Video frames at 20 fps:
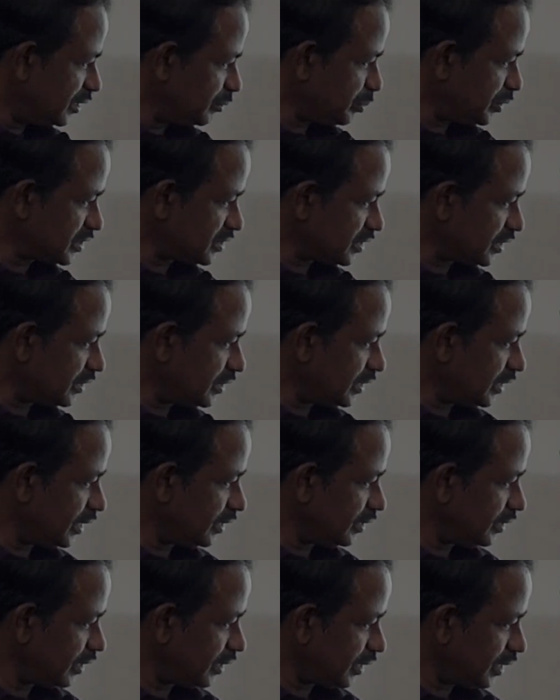depends on
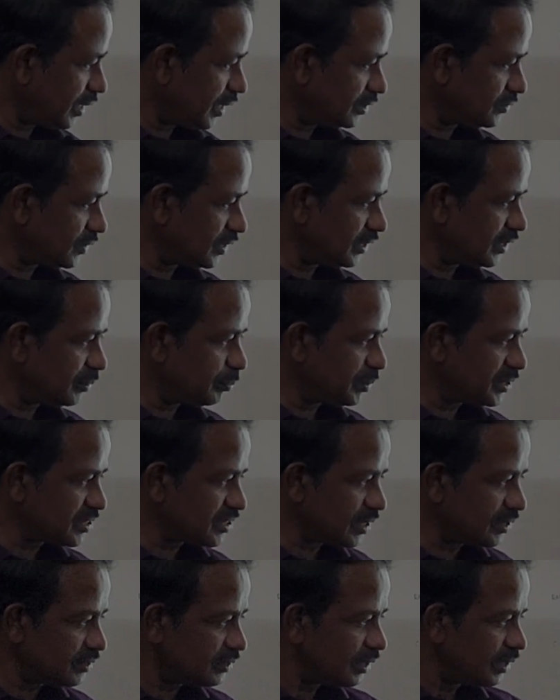L, as well it
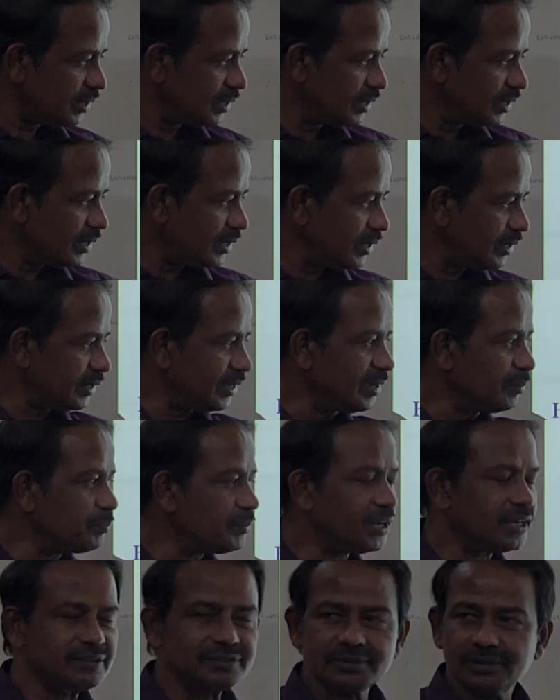depends on
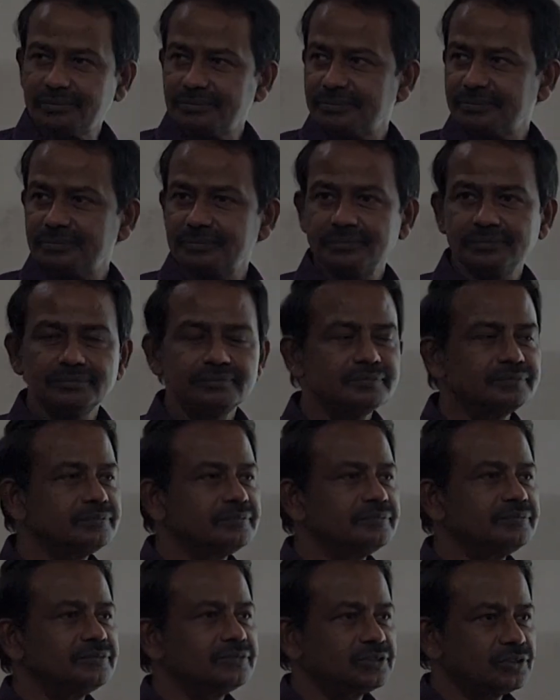M also.
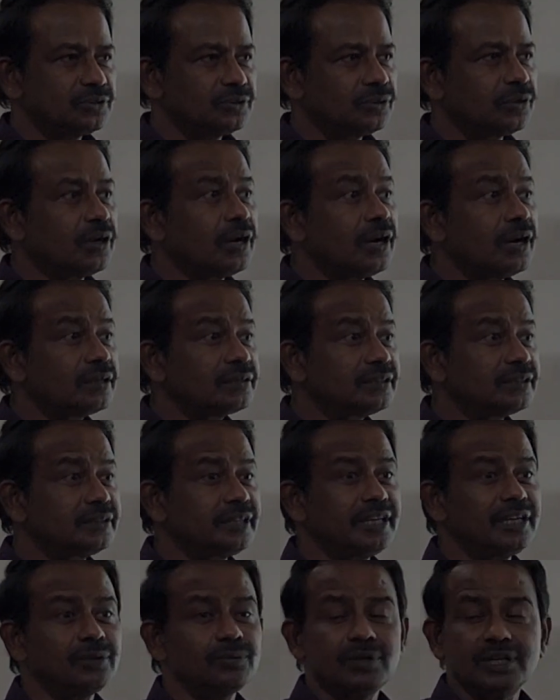So all the
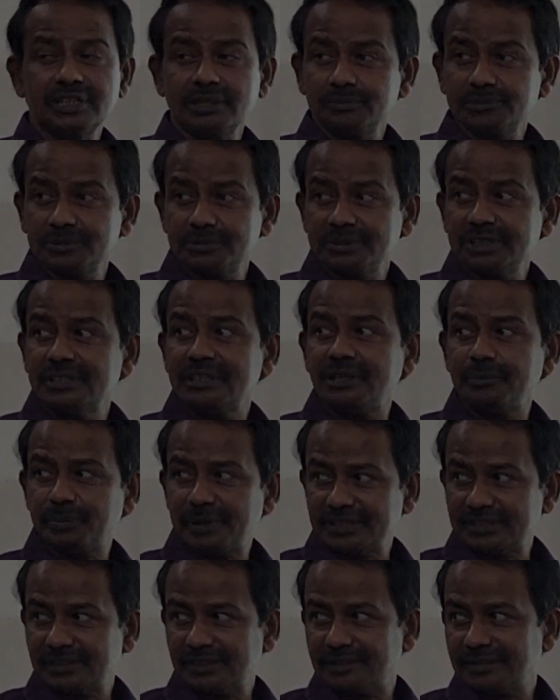three quantums it
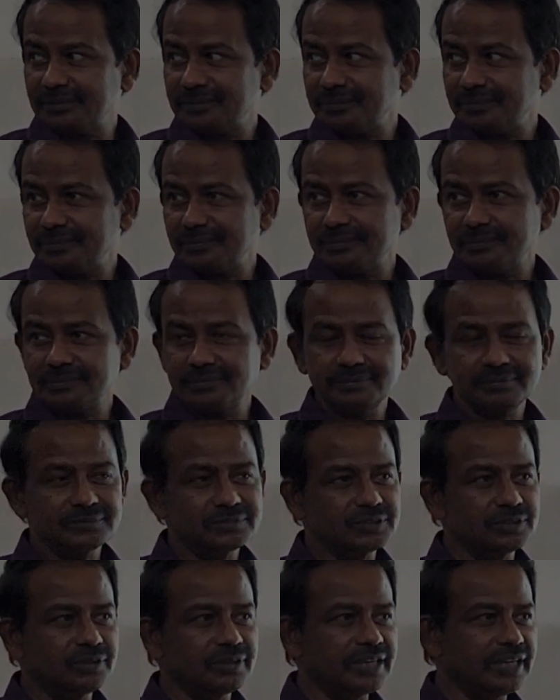depends on.
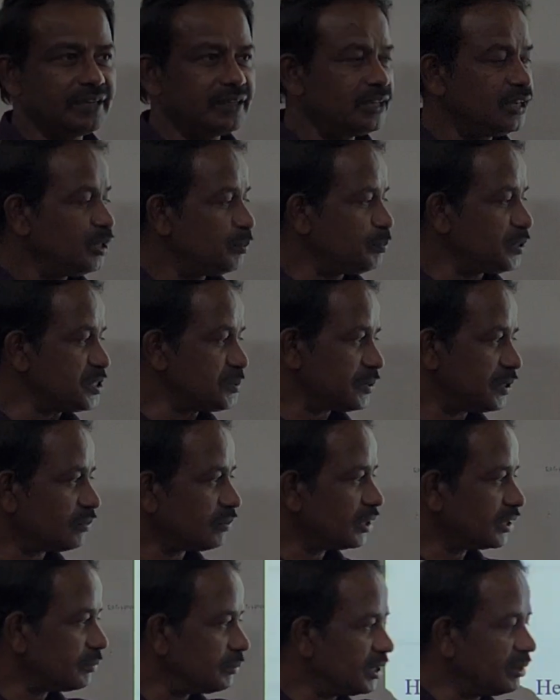So okay, principal
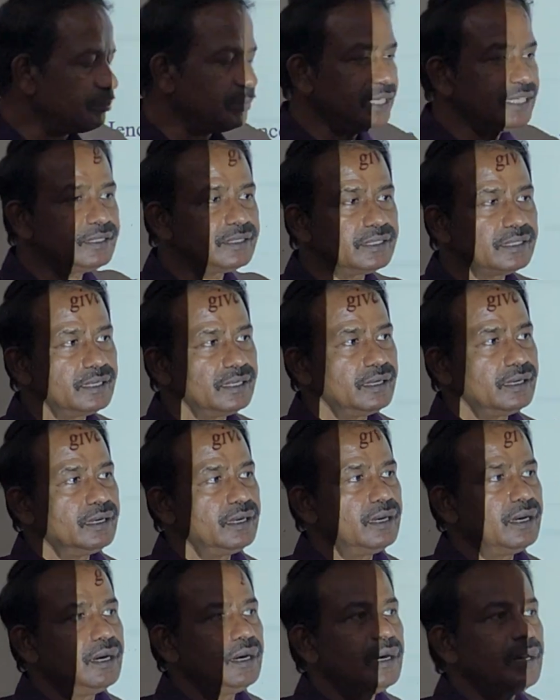quantum number,
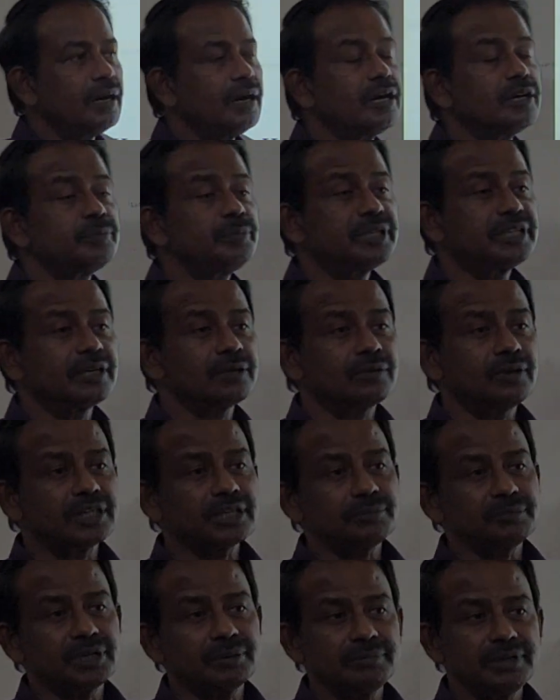orbital
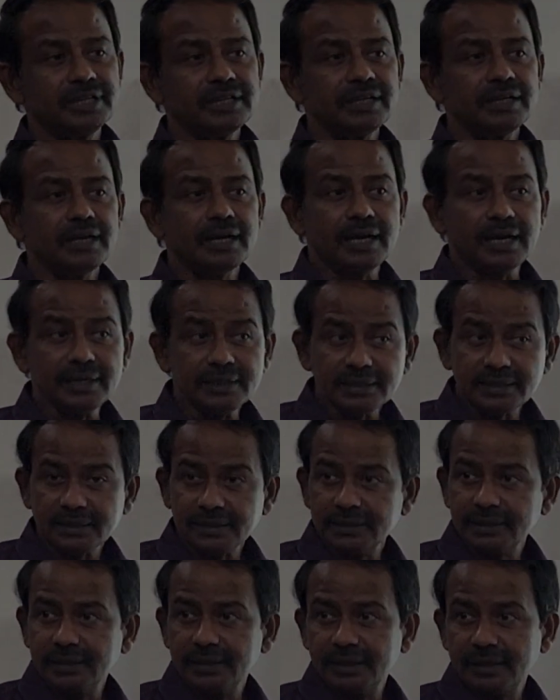quantum number,
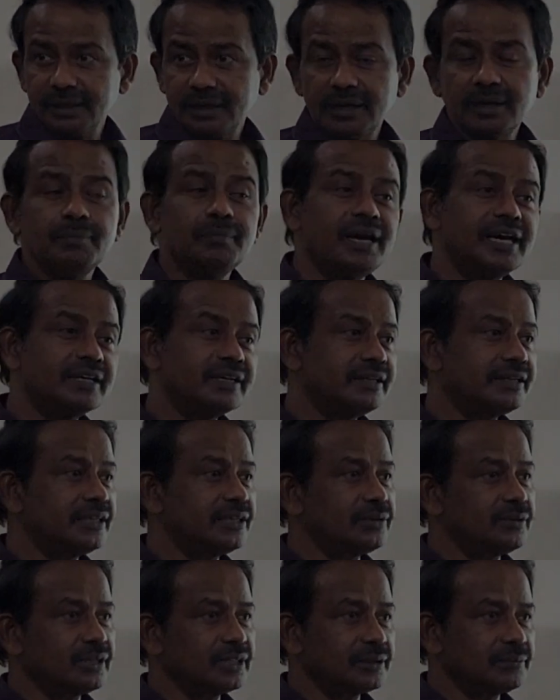and
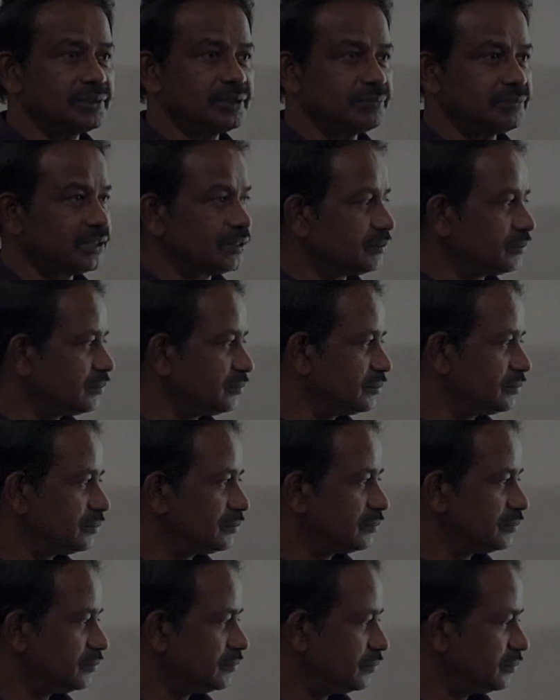magnetic quantum number.
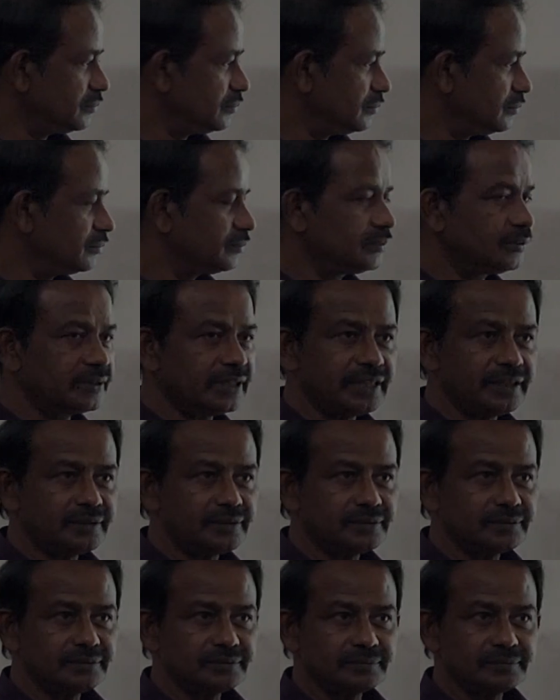Okay, is
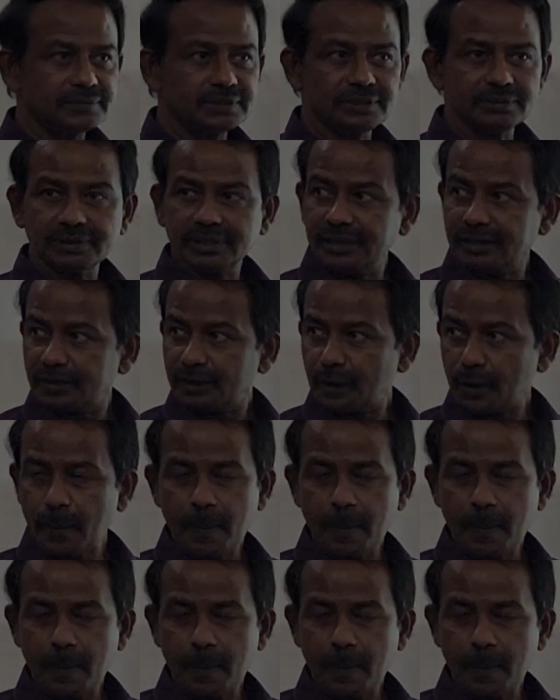it okay?